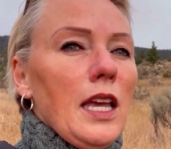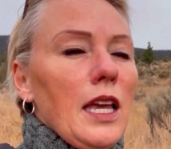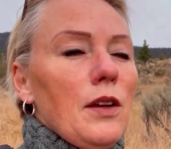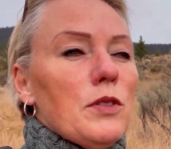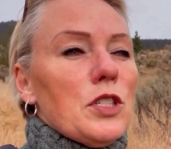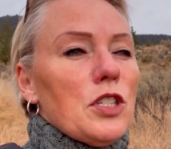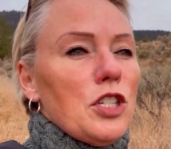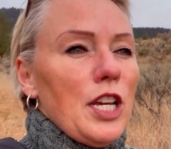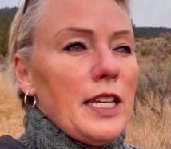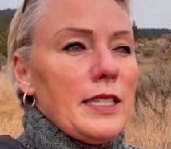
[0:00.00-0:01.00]
it would
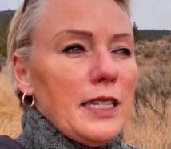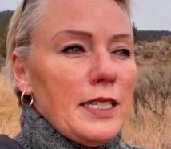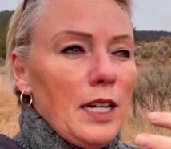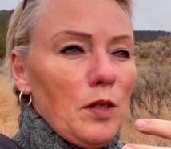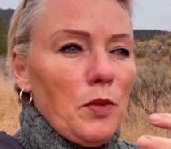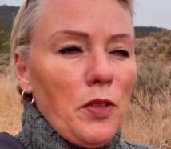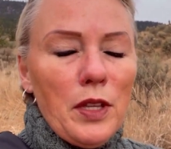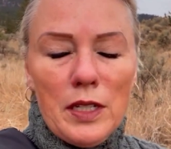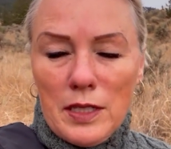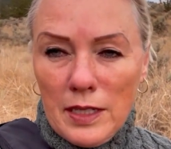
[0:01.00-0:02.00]
suggest that terrible
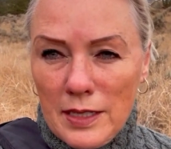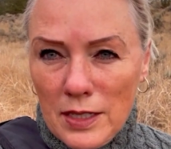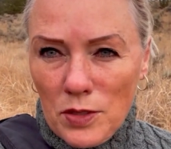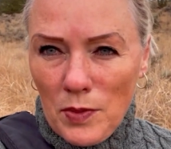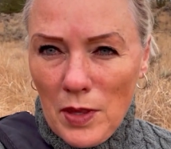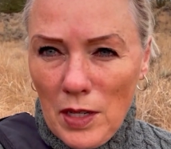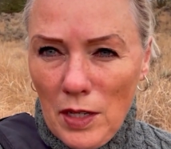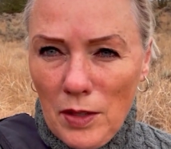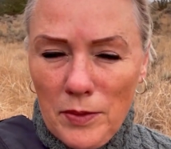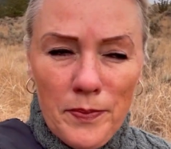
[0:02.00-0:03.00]
things exist within
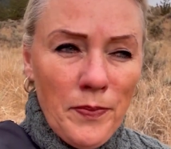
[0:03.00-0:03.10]
you.